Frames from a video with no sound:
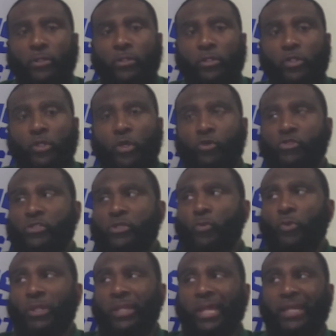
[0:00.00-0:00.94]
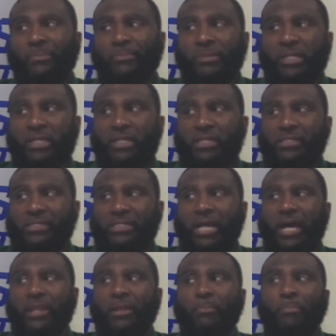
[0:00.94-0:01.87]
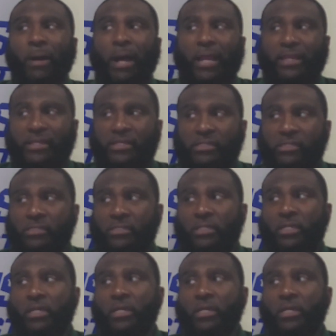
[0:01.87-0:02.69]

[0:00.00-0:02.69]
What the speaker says: You know, someone like me is kind of biased